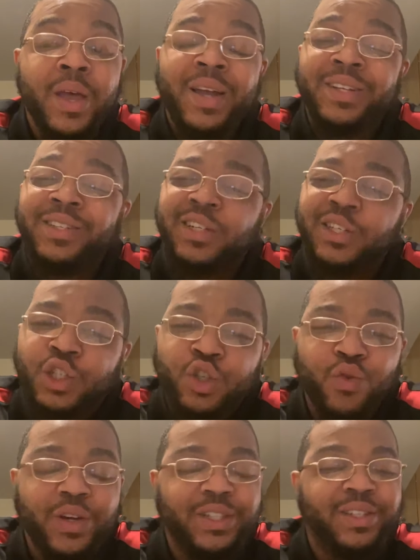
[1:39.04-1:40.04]
Just
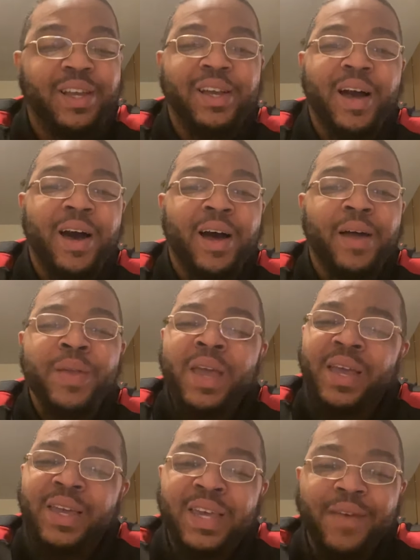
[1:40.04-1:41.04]
trust in God.
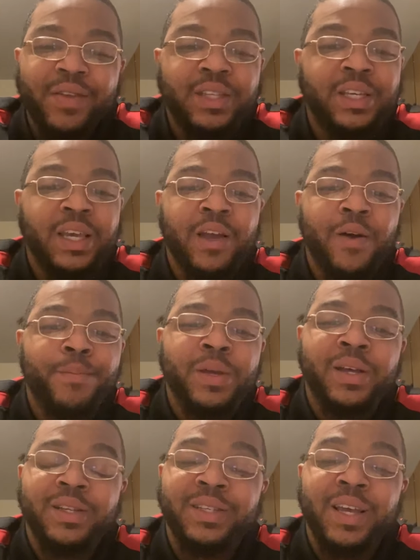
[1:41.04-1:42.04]
Give it to him,
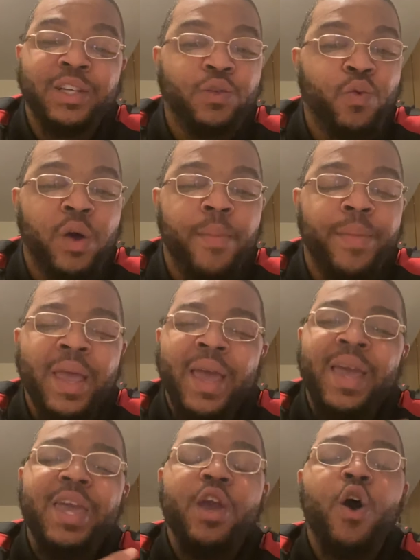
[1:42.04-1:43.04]
because guess what?
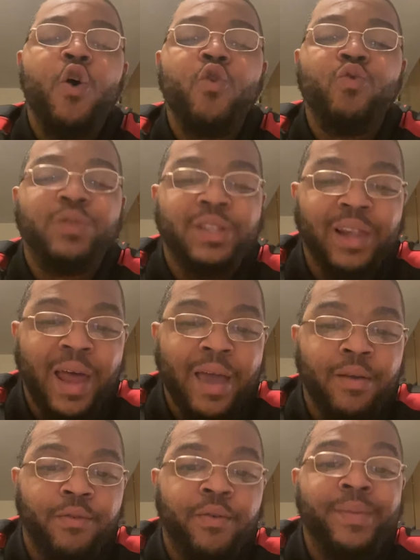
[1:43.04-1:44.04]
He holds
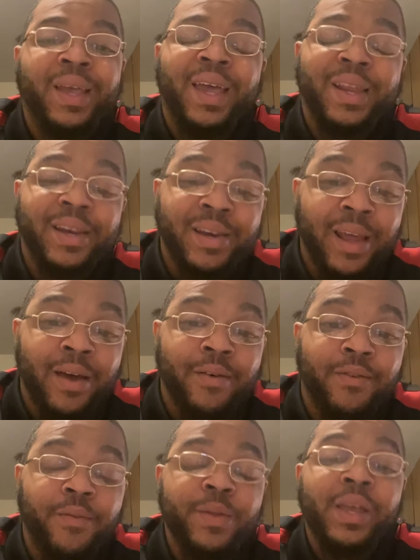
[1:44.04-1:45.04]
life and
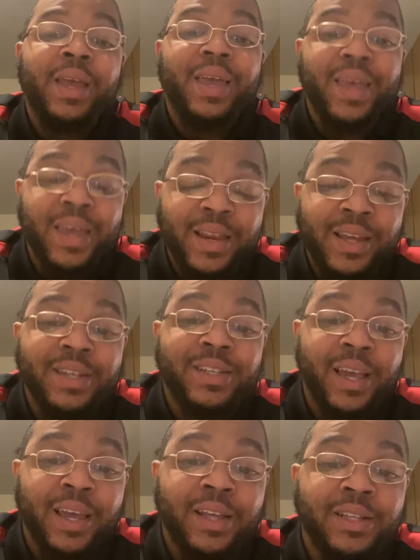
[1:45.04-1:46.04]
death in his
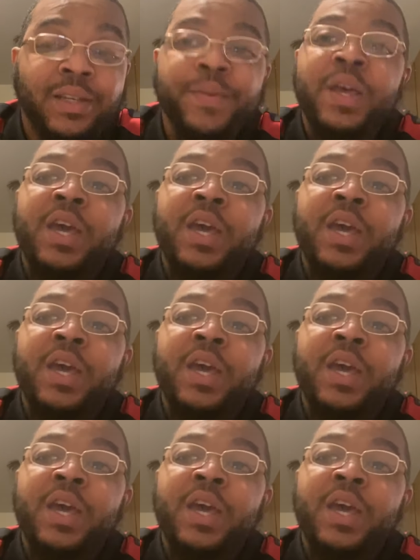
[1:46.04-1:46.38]
hands.